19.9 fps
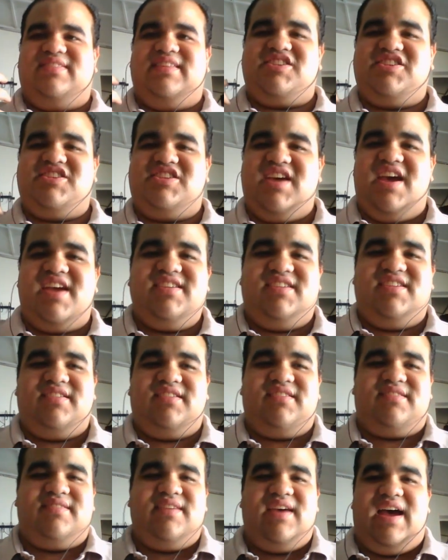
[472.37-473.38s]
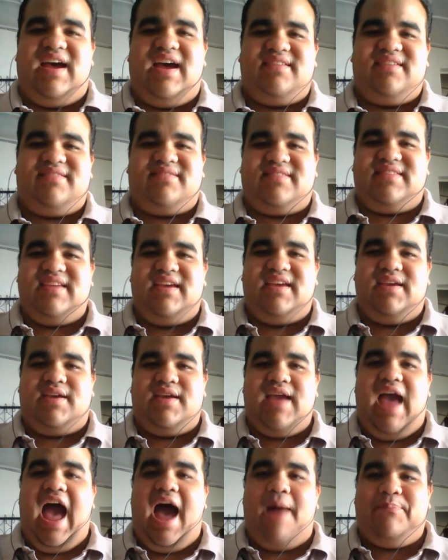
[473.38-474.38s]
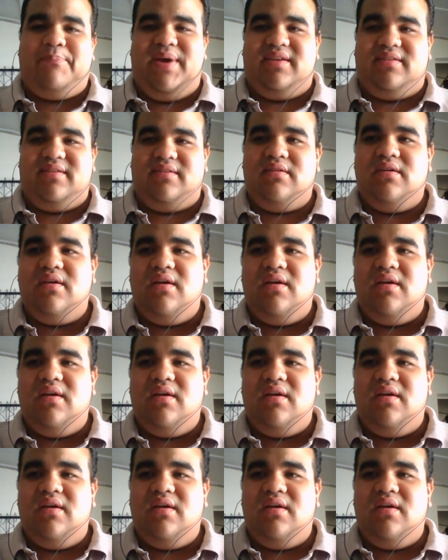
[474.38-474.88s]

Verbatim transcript: the changes as they happen.